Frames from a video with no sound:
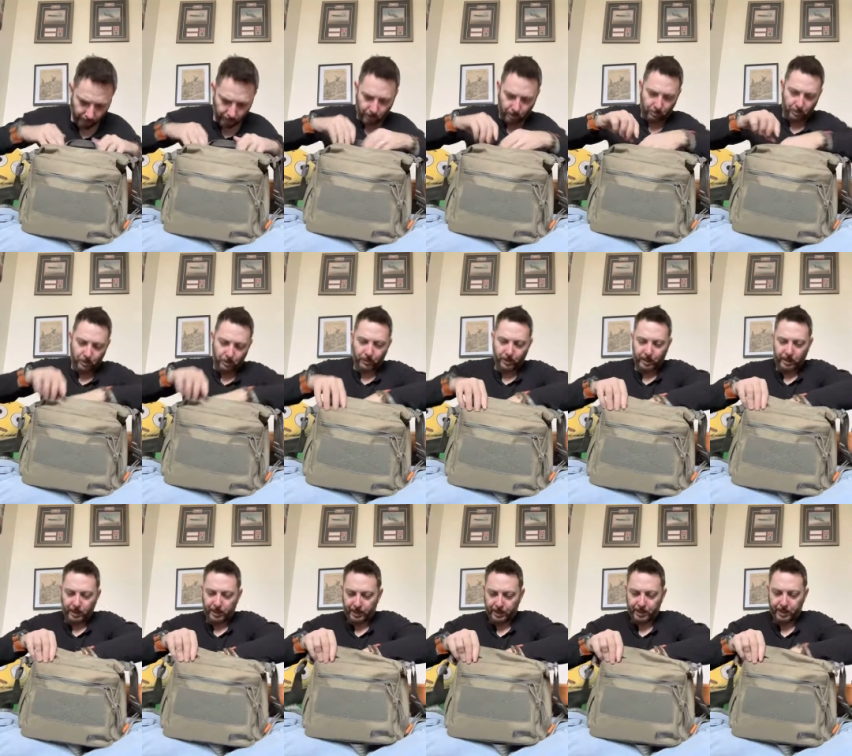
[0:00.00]
terms of
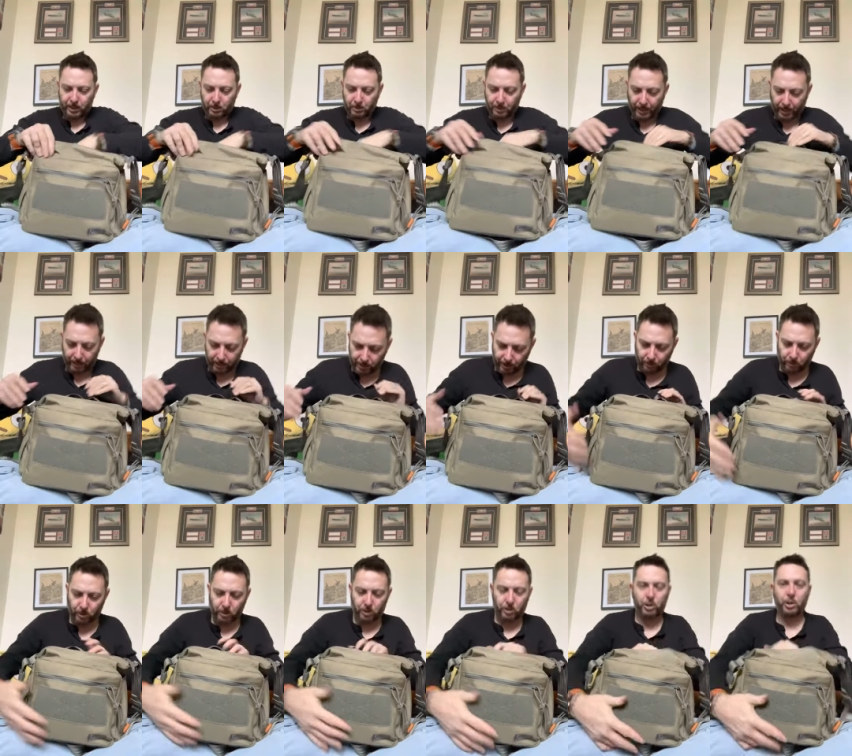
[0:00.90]
gear that's in the bag. So
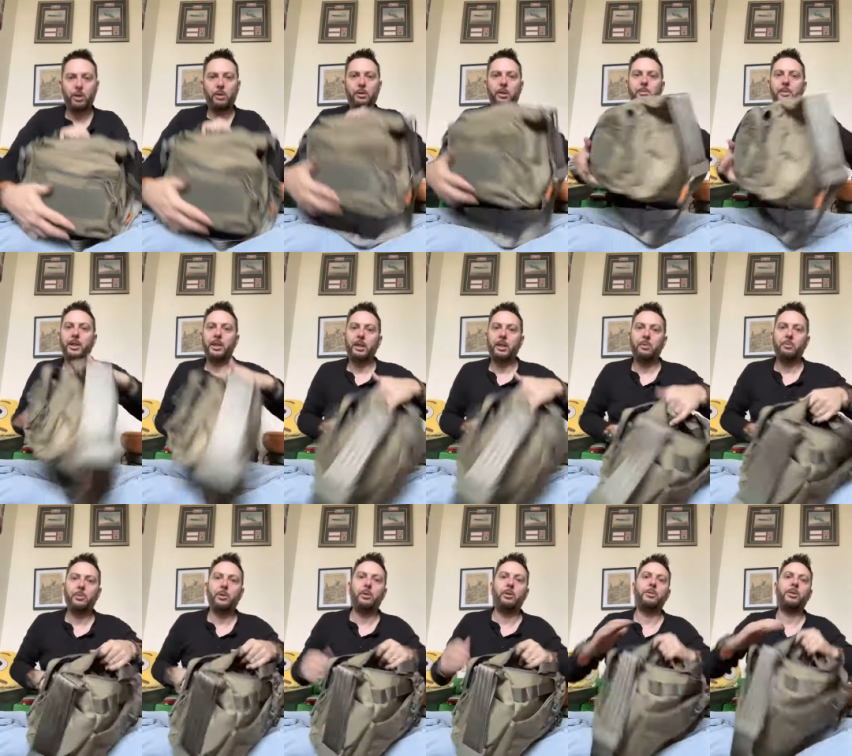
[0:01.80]
to show you the main
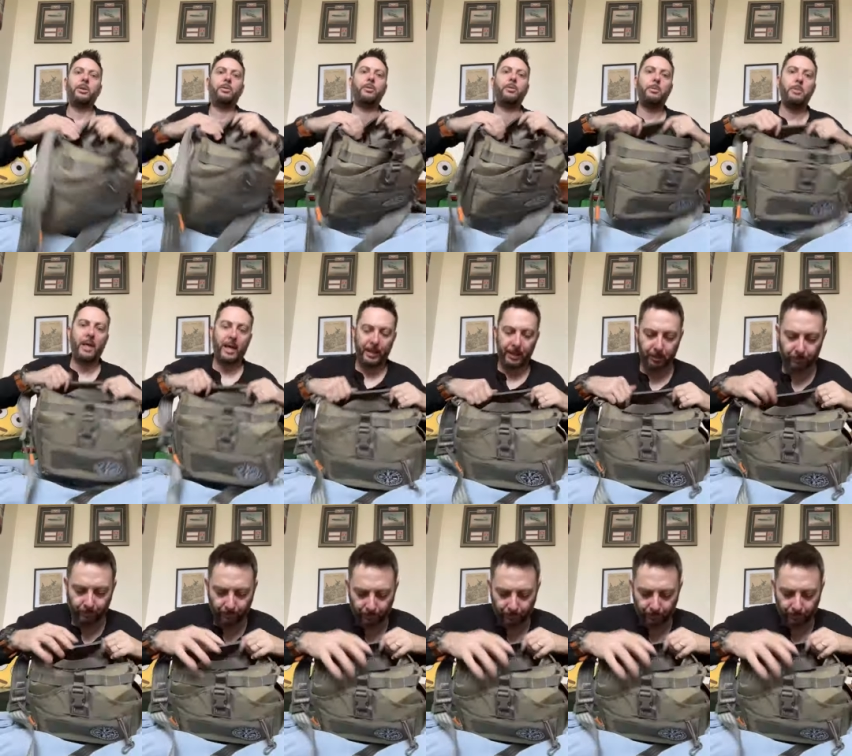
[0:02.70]
compartment of the bag,